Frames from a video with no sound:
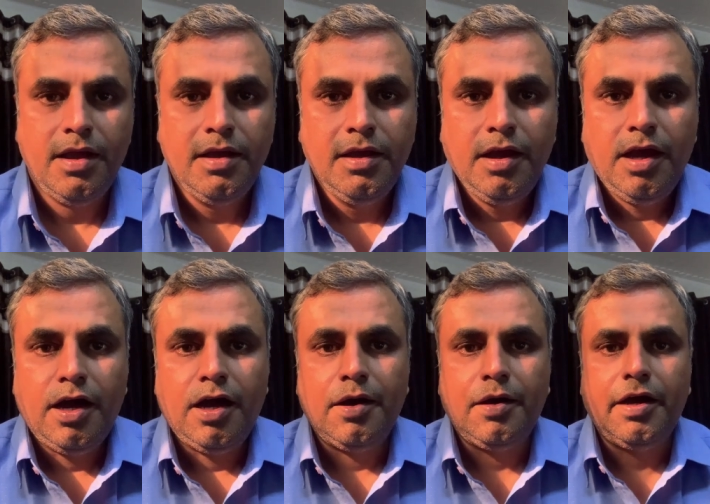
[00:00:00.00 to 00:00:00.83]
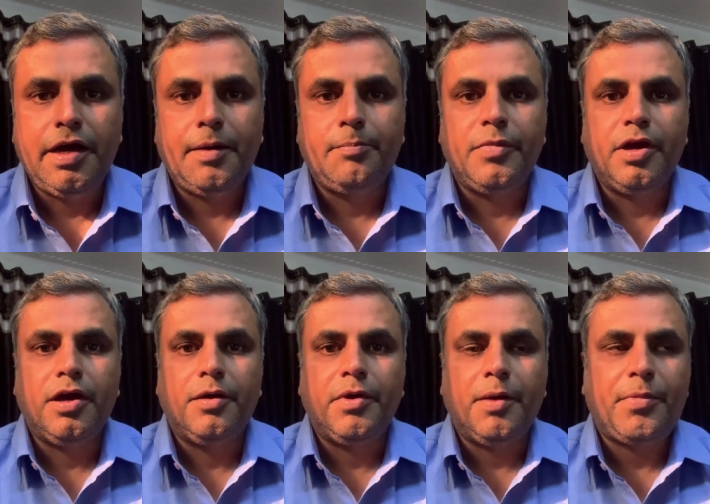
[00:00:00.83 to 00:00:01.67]
on.
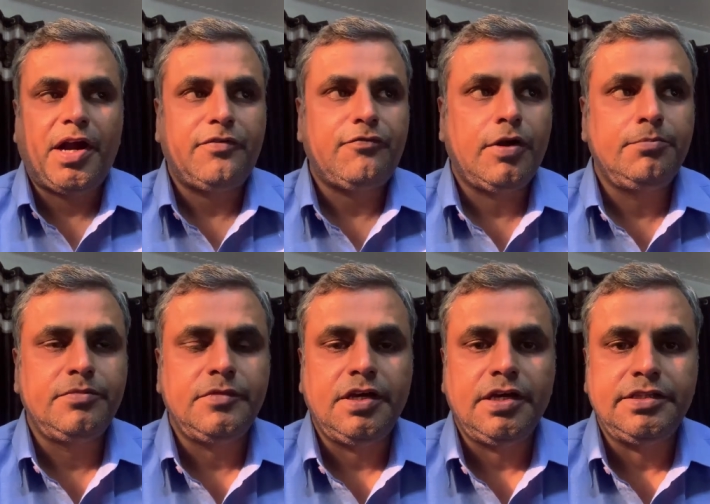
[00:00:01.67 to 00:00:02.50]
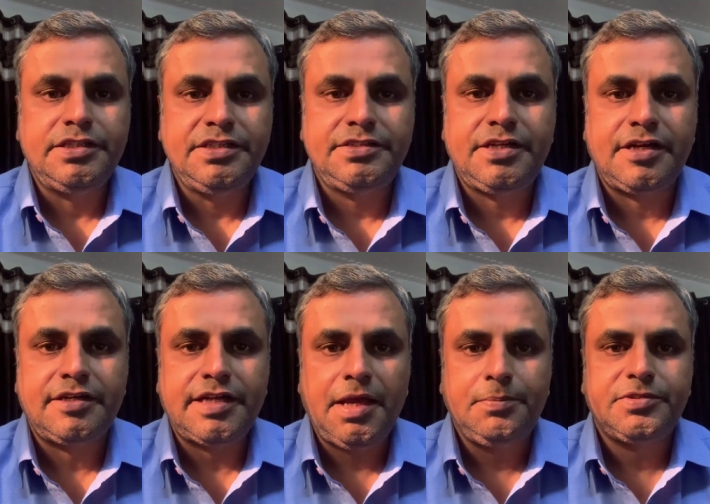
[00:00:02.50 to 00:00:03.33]
Apart from these data
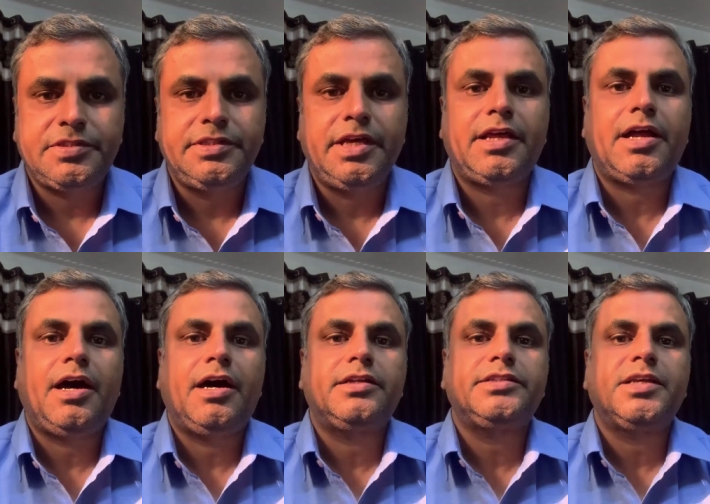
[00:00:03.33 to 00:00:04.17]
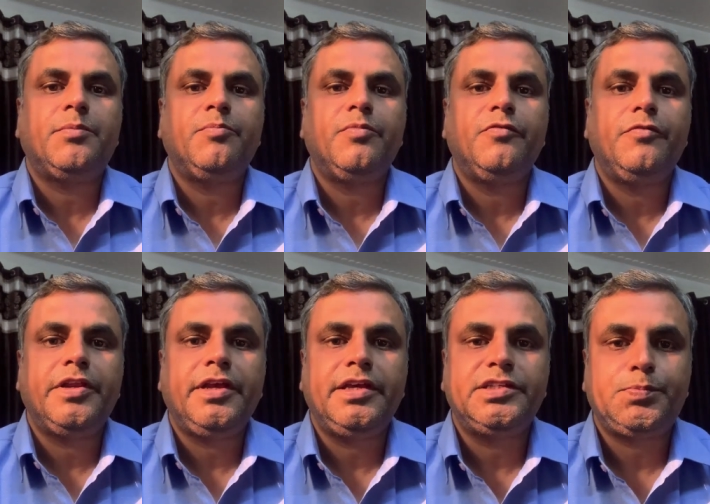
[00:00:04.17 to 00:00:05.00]
types, there are some very
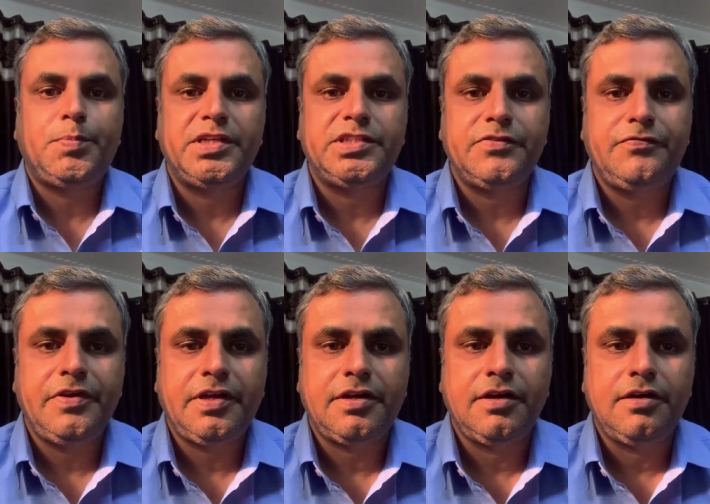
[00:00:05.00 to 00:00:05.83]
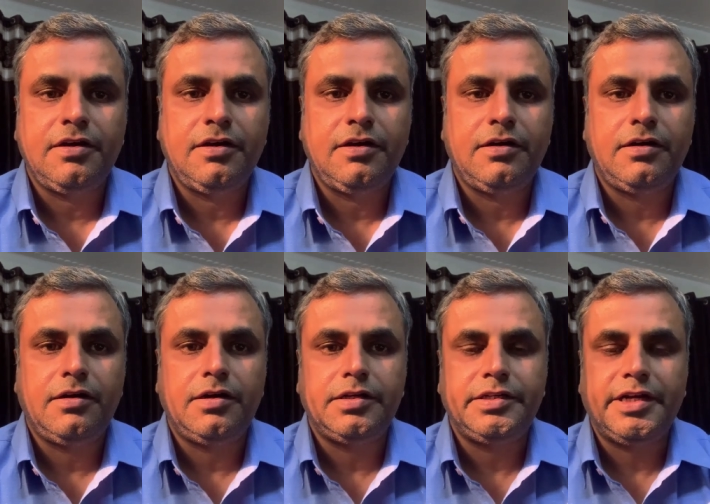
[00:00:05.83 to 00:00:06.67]
specific
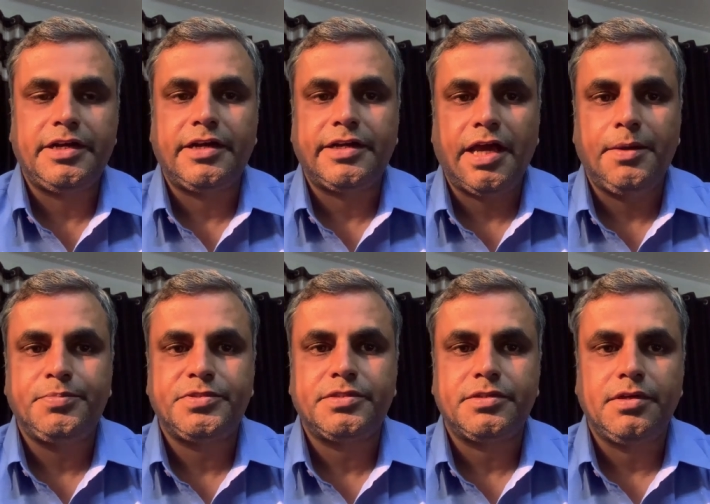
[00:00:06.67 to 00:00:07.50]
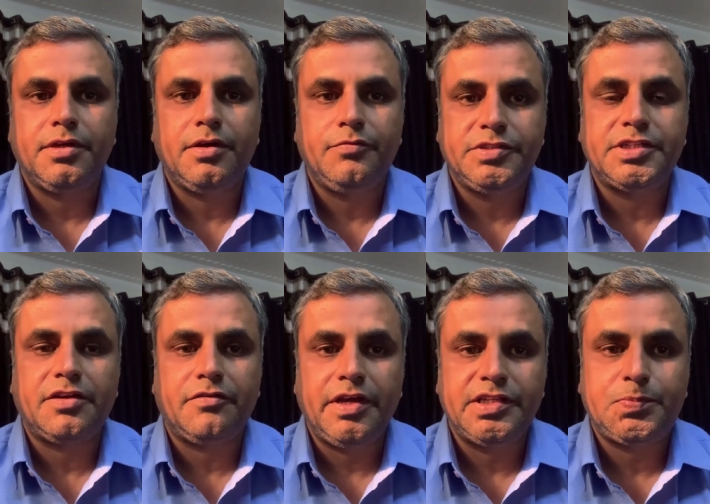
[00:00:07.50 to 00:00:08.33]
data types which are
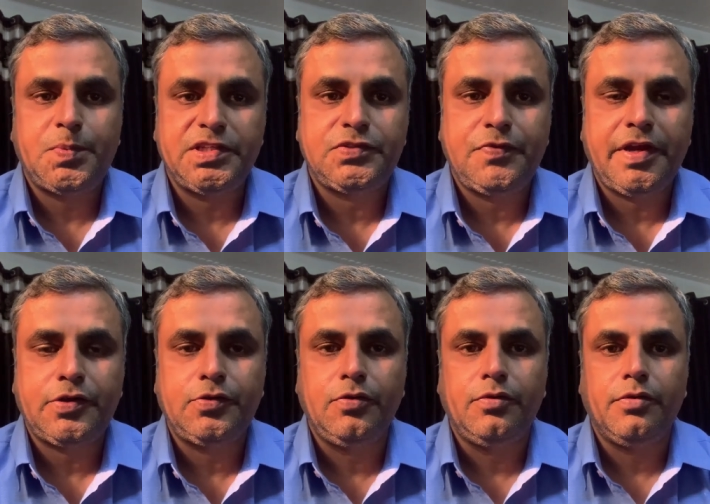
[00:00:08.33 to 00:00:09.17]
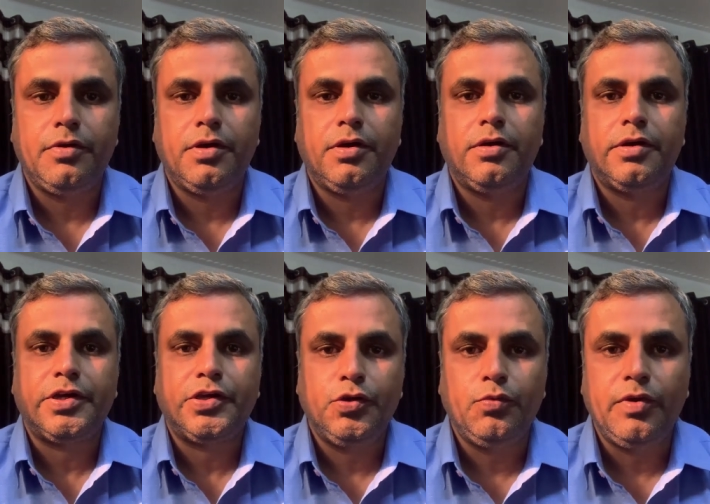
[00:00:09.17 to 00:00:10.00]
specific to
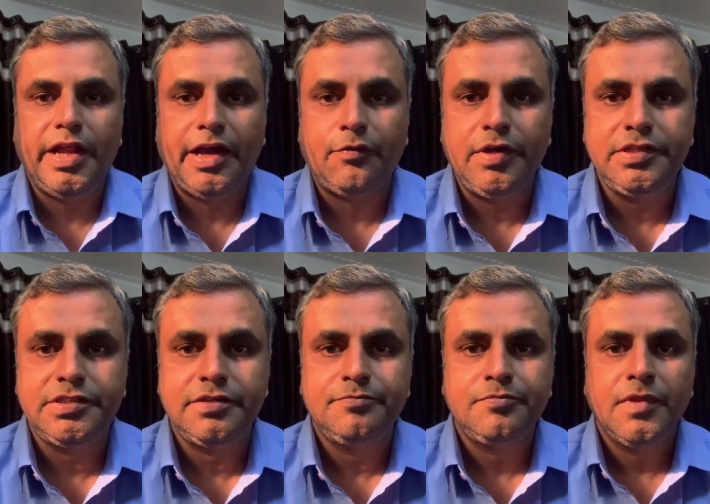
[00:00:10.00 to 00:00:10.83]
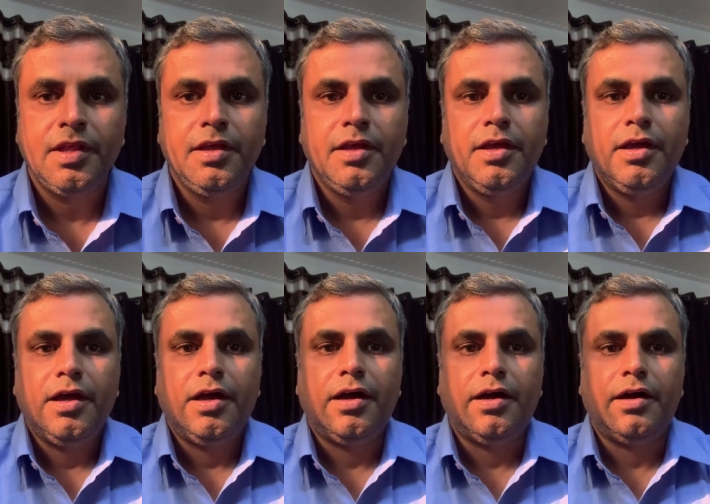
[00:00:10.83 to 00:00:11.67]
Q language,
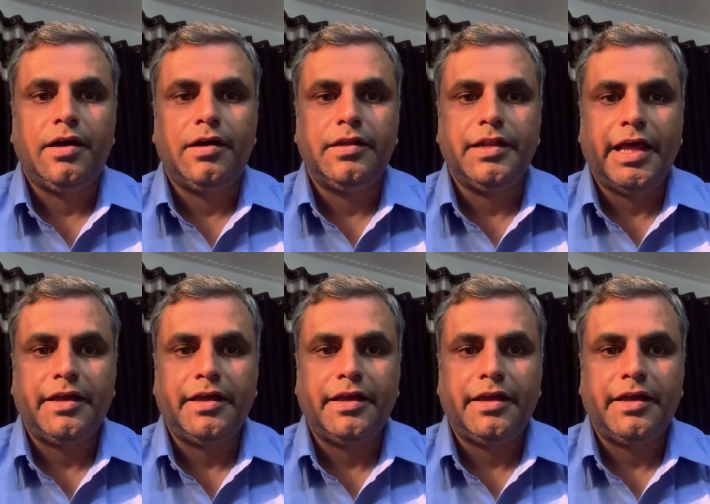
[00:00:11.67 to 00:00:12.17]
like